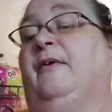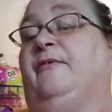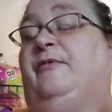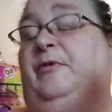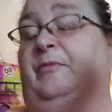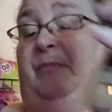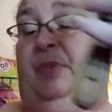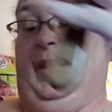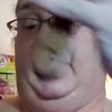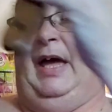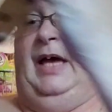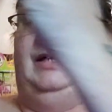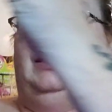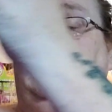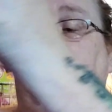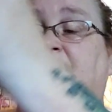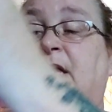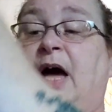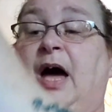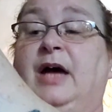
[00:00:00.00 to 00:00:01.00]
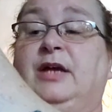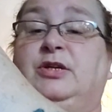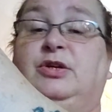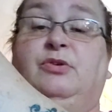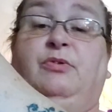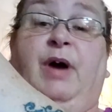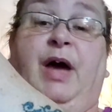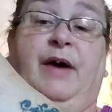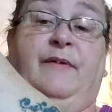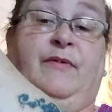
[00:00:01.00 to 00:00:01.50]
from plastic. I
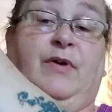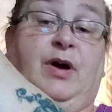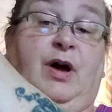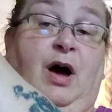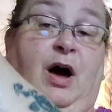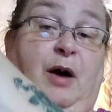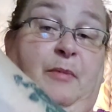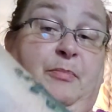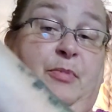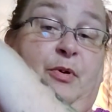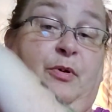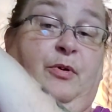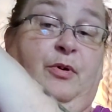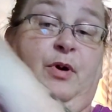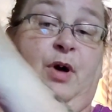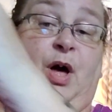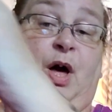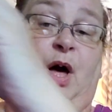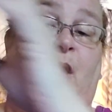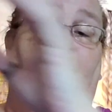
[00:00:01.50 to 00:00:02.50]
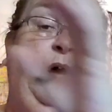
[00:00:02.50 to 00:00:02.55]
do have a couple